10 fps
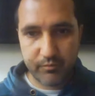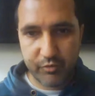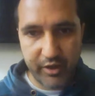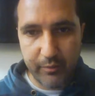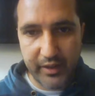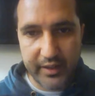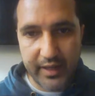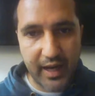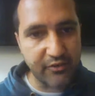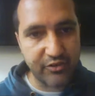cheaper
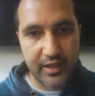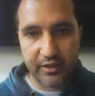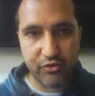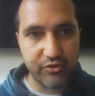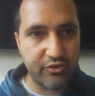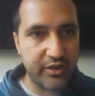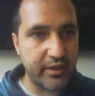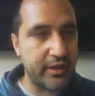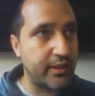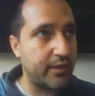gas,
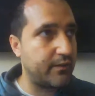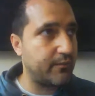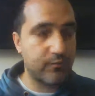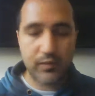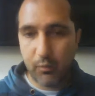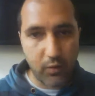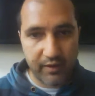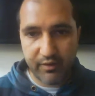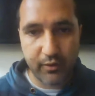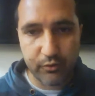electricity, and
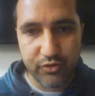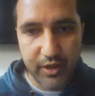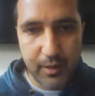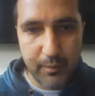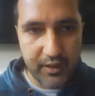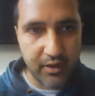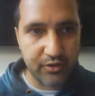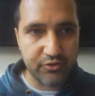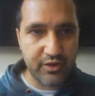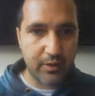whatever else,
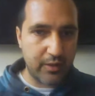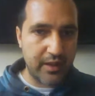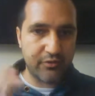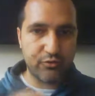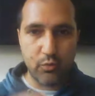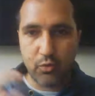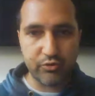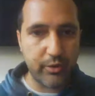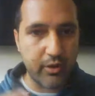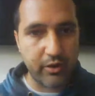because there were less wars
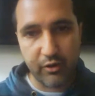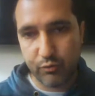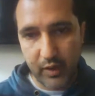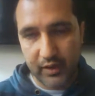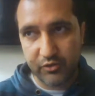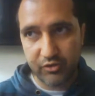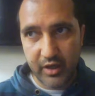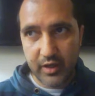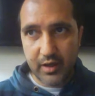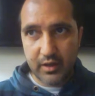going on, as well as
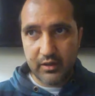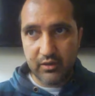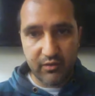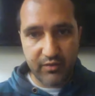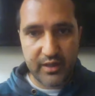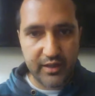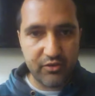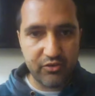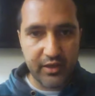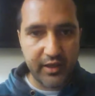the
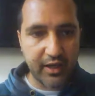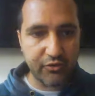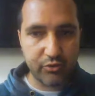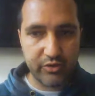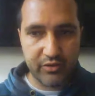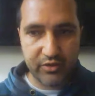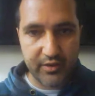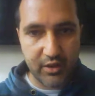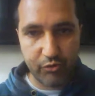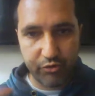civilians and the casualties
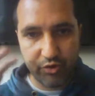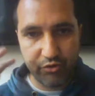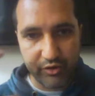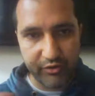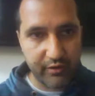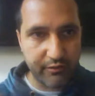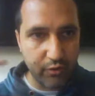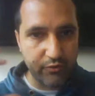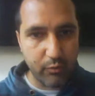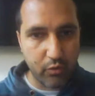in those countries that are
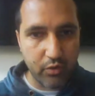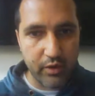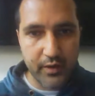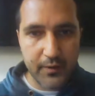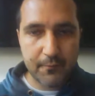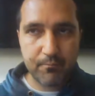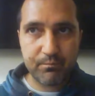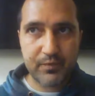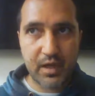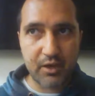involved in war.
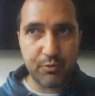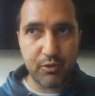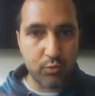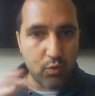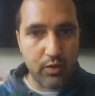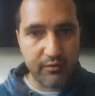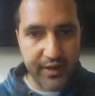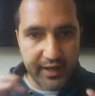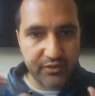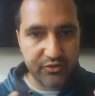I suppose war
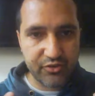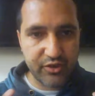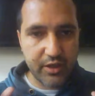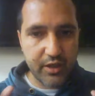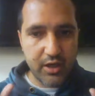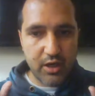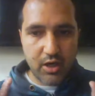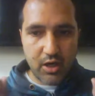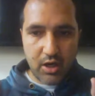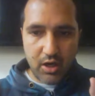affects
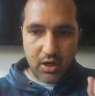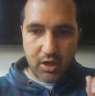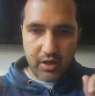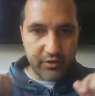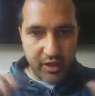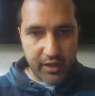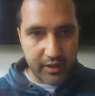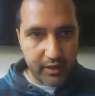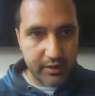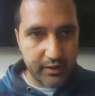
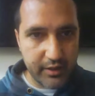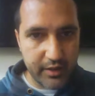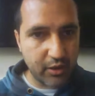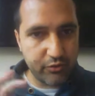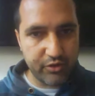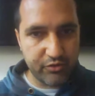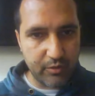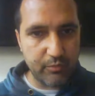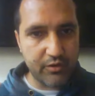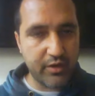entire ecosystems,